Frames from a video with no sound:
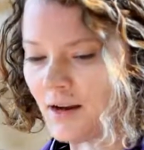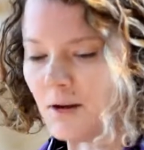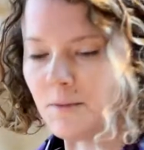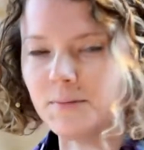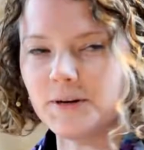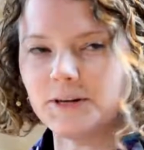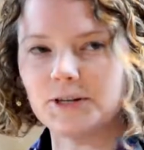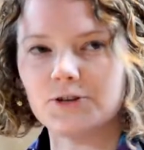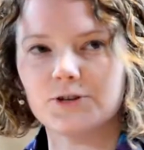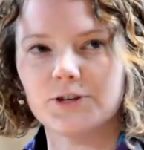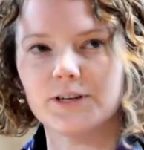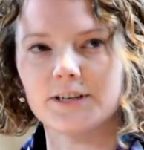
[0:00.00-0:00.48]

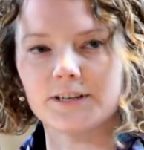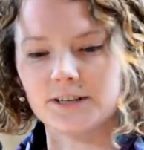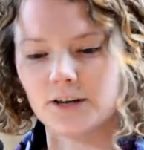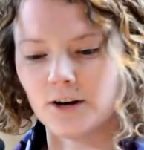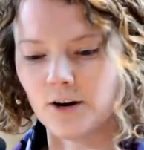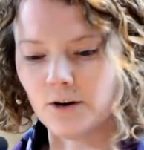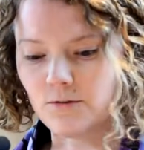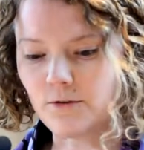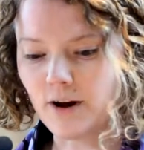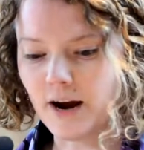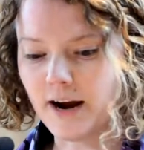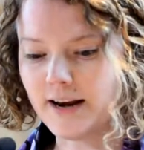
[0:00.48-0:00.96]
Petrie's
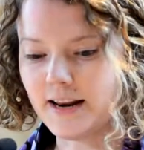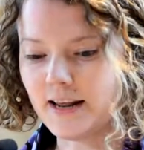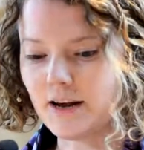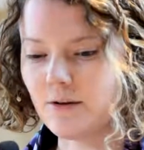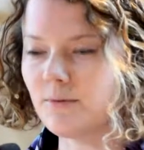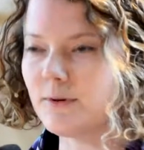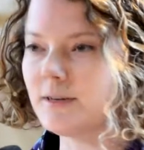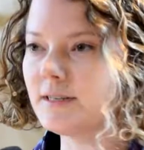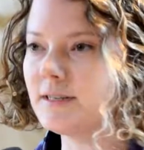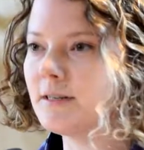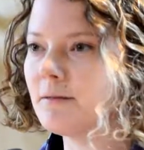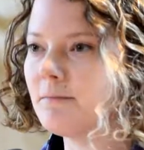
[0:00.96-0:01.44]
writing
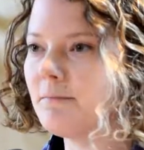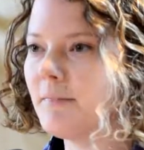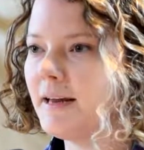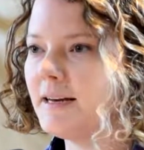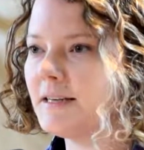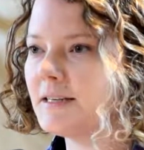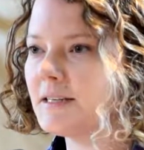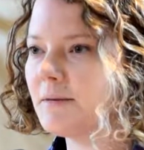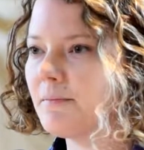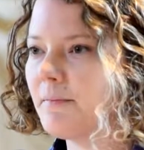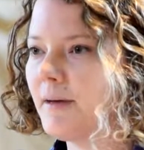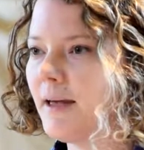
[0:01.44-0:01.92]
was
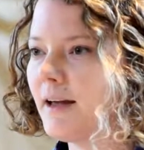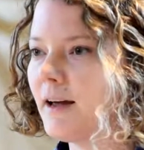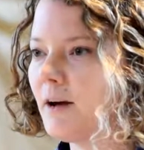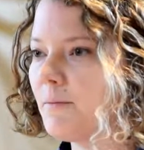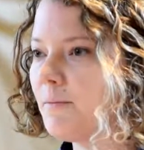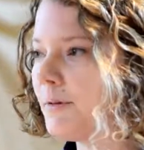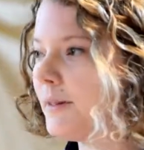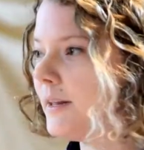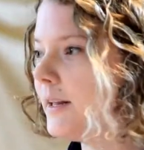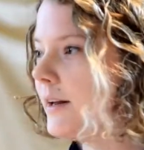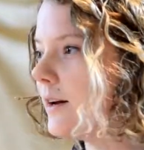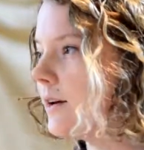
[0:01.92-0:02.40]
meant to make a
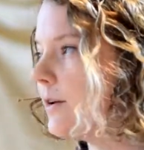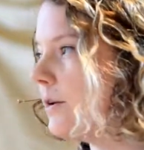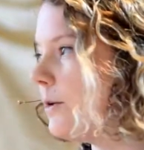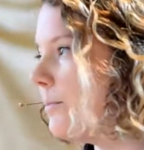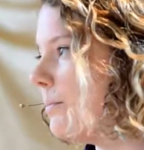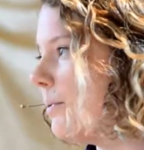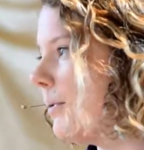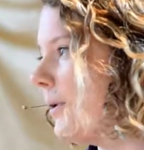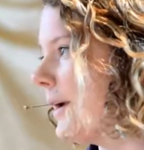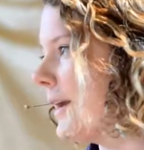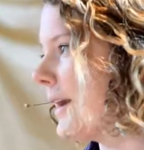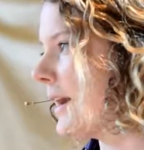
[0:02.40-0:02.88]
political
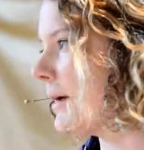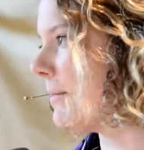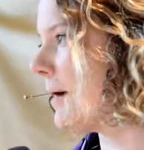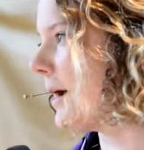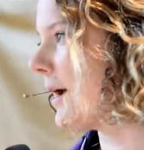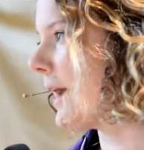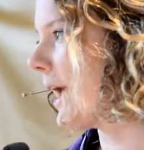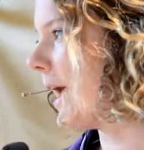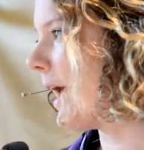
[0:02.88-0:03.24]
point about